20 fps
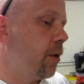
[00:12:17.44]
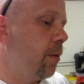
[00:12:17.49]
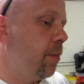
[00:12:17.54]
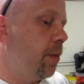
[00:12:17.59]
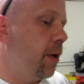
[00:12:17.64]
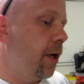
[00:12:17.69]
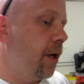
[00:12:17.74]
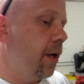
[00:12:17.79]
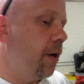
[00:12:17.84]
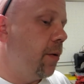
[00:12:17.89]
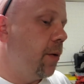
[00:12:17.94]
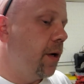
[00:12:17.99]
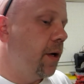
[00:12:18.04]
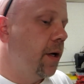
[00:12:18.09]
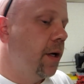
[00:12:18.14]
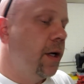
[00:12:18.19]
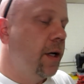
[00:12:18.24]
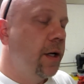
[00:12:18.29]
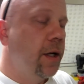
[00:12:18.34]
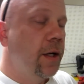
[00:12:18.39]
But anyway,
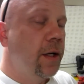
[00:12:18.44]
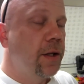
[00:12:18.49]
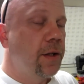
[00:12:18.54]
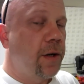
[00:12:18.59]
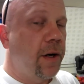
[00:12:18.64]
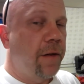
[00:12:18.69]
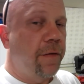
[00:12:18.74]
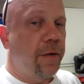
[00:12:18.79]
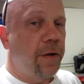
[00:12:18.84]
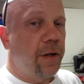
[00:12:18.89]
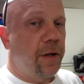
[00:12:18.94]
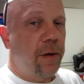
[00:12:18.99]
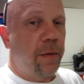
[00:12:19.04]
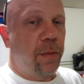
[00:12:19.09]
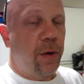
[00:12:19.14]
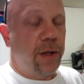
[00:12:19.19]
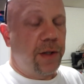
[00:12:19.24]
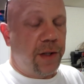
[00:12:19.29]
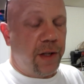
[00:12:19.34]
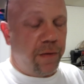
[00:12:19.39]
sorry for the
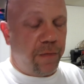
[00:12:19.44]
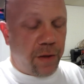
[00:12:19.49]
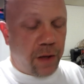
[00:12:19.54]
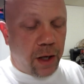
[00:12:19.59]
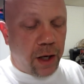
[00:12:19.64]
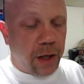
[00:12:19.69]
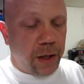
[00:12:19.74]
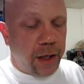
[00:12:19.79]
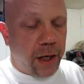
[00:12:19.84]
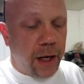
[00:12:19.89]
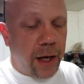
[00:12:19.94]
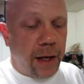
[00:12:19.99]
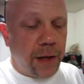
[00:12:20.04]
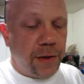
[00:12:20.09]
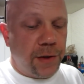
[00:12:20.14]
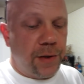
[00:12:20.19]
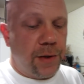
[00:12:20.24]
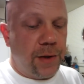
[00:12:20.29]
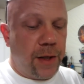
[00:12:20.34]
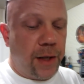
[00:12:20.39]
depressing vlog,
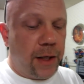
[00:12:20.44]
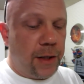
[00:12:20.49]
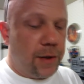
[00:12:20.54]
guys.